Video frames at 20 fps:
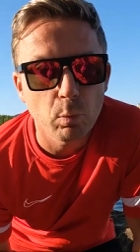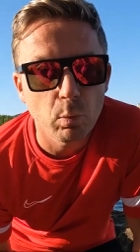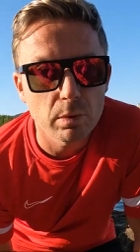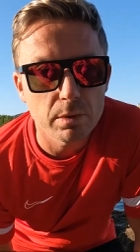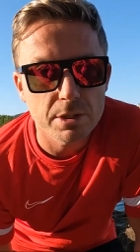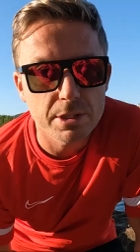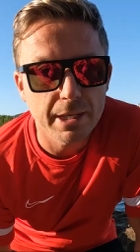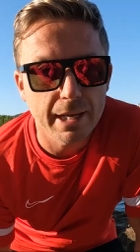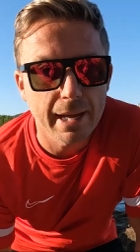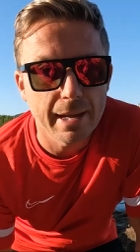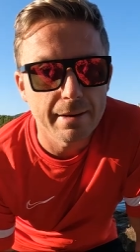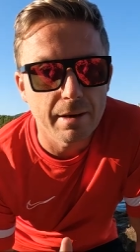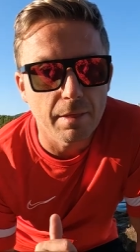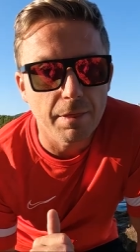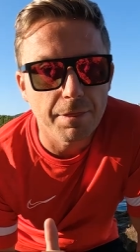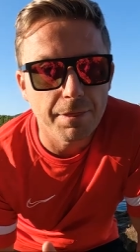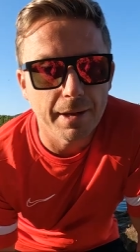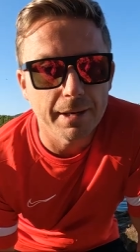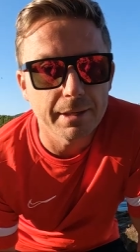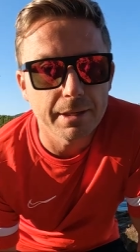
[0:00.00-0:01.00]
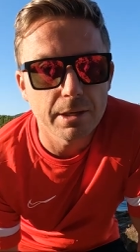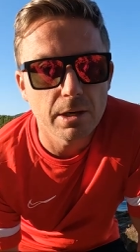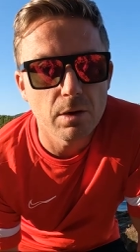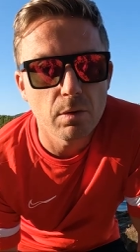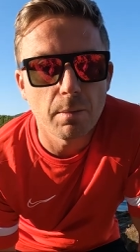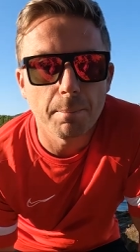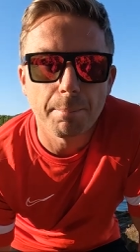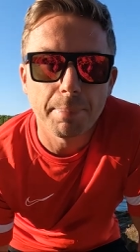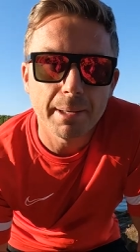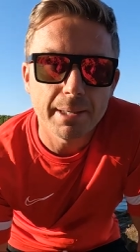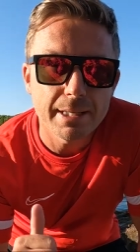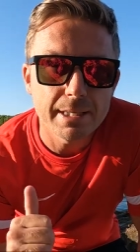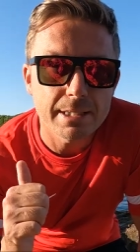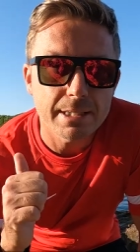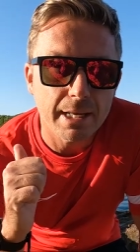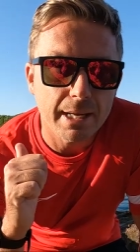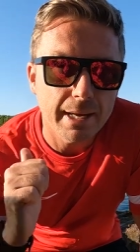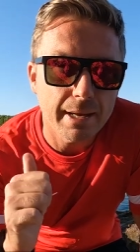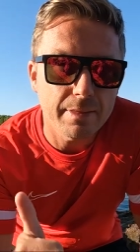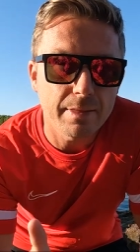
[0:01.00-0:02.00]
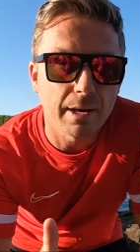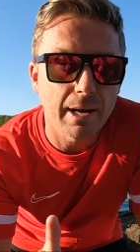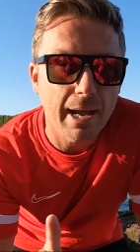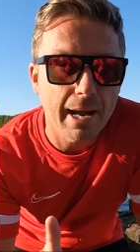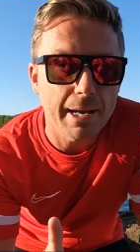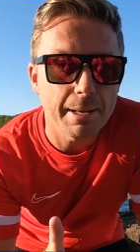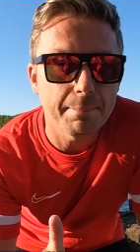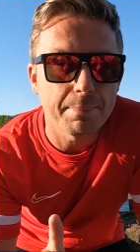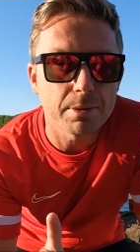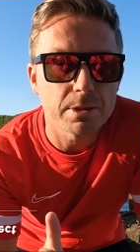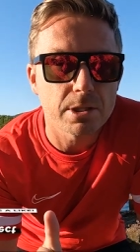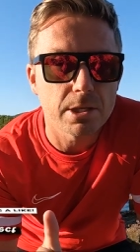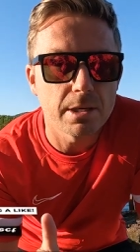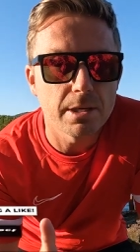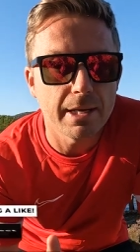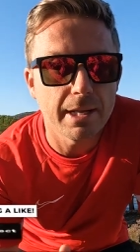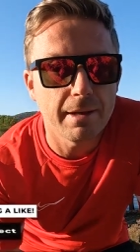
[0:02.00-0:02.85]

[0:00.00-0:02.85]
Once again, thank you. Please hit the like button.